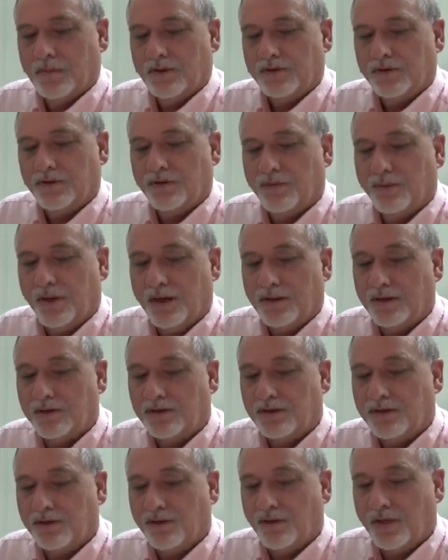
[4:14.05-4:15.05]
So the way
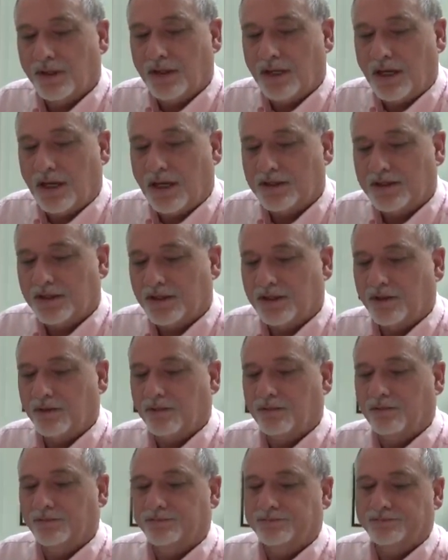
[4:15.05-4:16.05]
this is going to
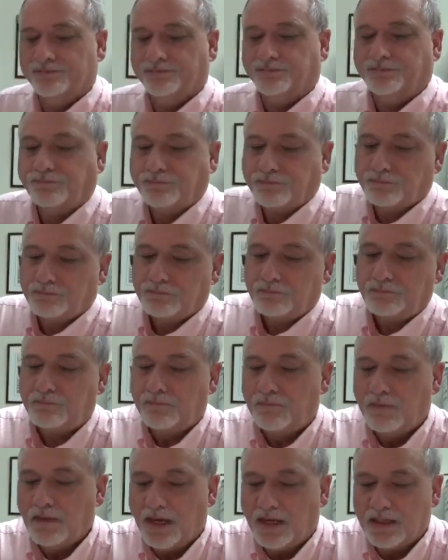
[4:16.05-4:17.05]
execute,
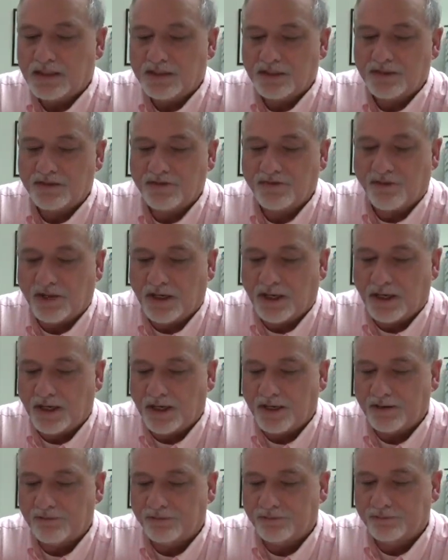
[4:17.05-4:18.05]
x is
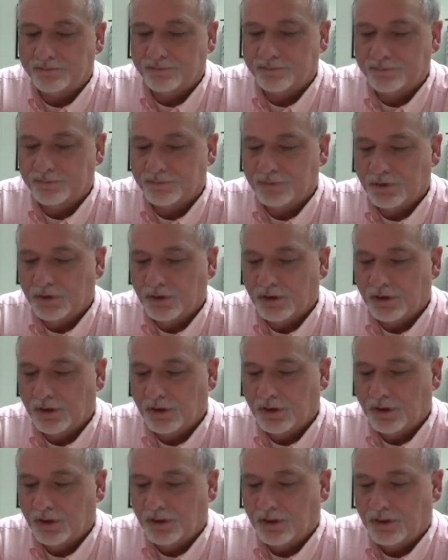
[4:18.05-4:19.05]
5,
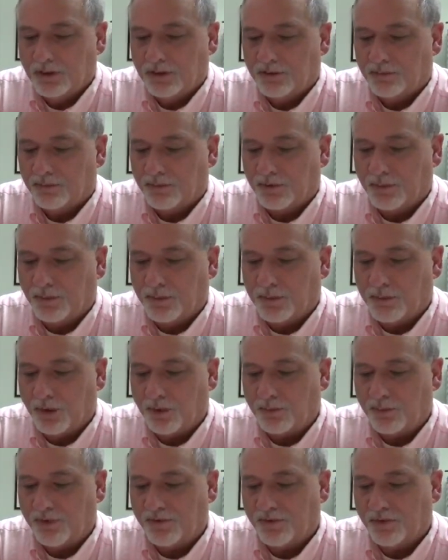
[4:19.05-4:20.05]
we
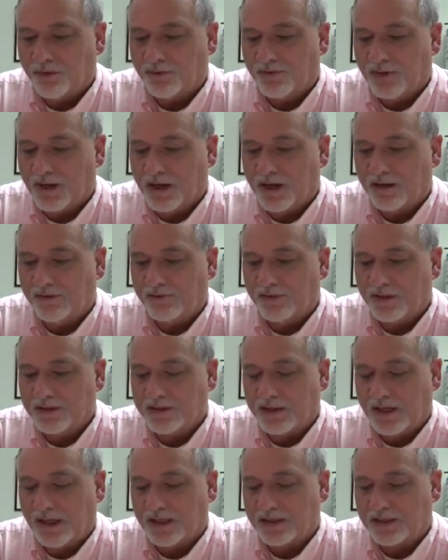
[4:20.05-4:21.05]
print before 5,
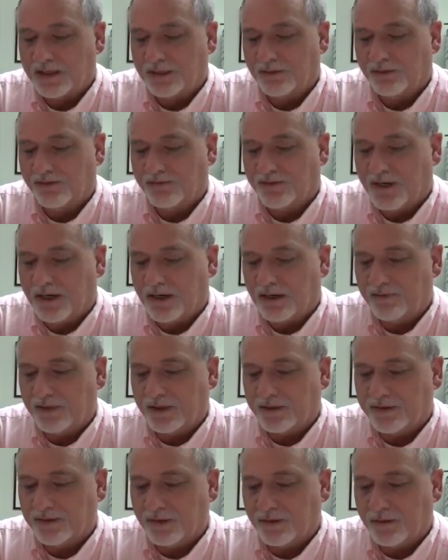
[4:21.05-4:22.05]
is x equal 5?
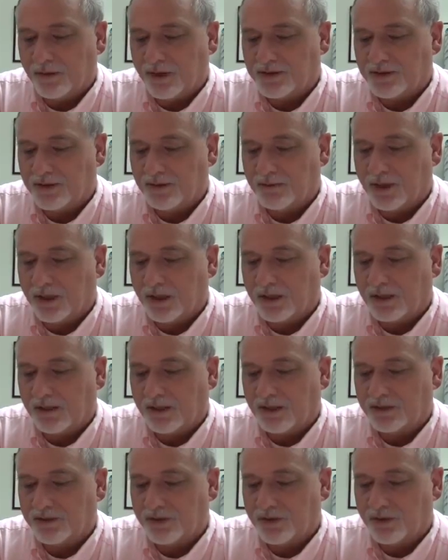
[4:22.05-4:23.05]
That's the question mark,
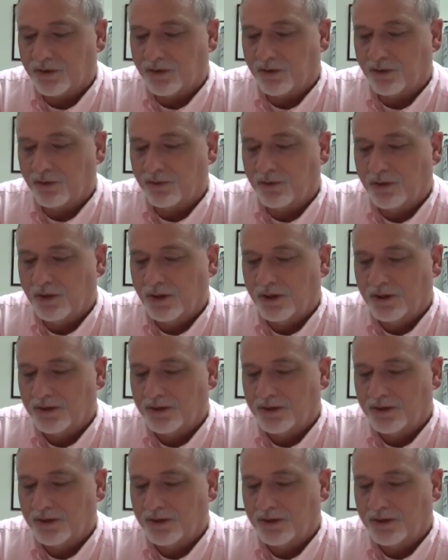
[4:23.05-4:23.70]
and that's true.